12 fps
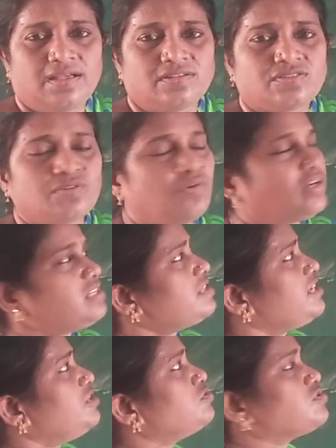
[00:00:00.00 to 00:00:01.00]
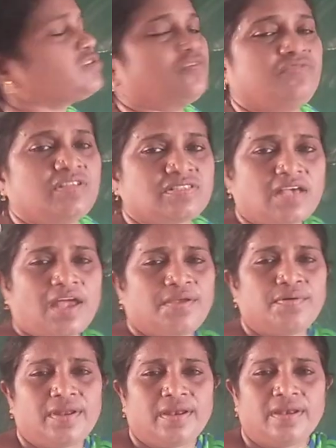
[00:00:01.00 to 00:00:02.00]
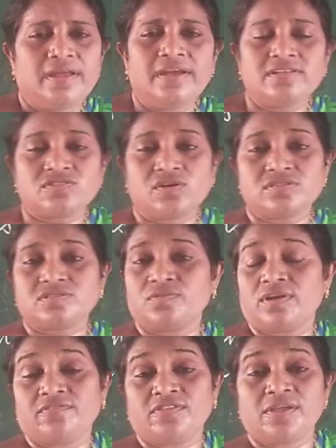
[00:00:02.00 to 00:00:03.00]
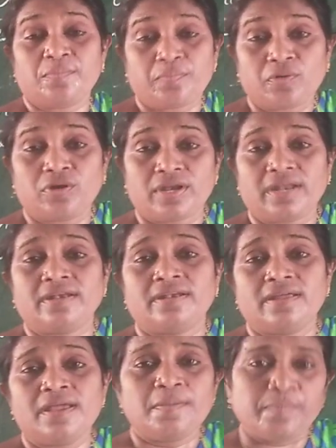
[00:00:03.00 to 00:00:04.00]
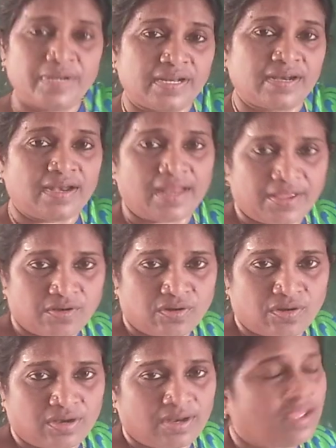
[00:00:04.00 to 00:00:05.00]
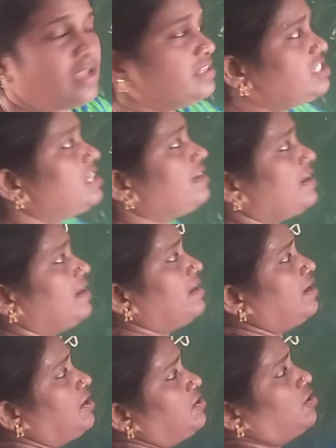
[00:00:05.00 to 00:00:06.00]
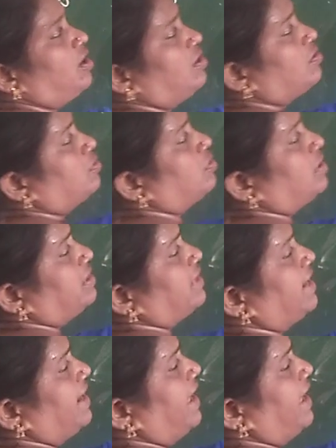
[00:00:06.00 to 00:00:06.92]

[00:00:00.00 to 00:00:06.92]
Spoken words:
So, what is the use of this iodine? It is also one of the important mineral ion. Children, you all know in the